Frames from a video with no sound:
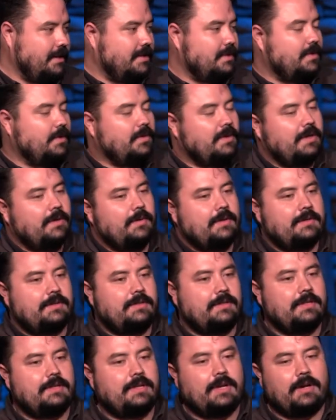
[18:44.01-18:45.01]
So what I want
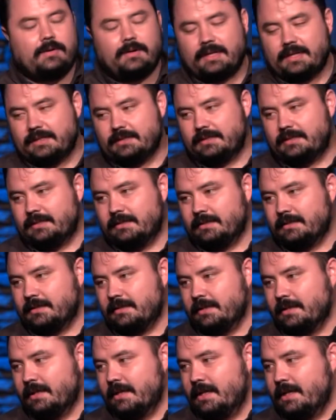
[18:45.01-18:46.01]
you to know is
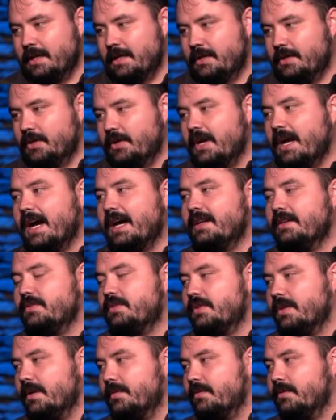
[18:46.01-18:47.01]
you're not in
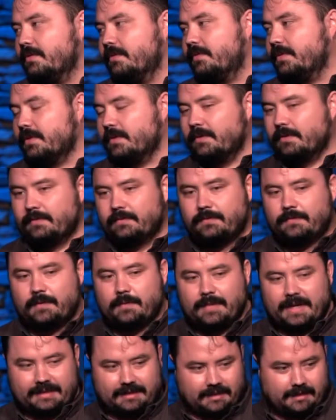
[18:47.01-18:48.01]
trouble for
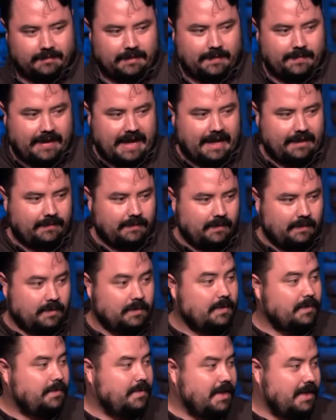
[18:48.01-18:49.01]
messing up the bathrooms
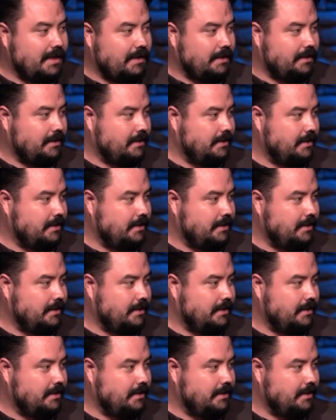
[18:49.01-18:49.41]
with me.